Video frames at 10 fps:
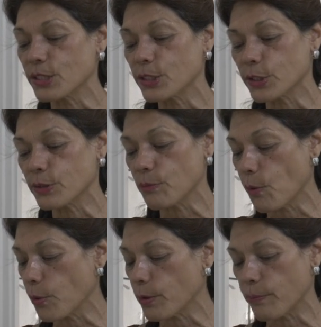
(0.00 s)
learn
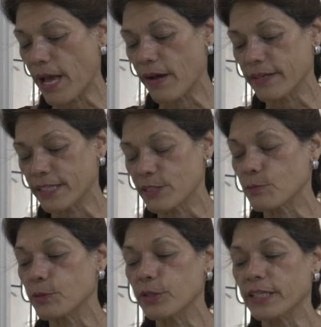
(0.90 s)
more about his
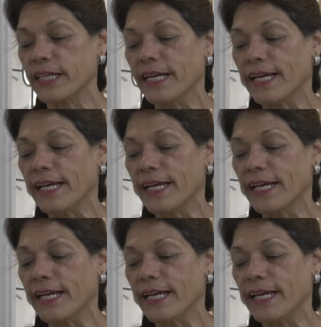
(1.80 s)
work.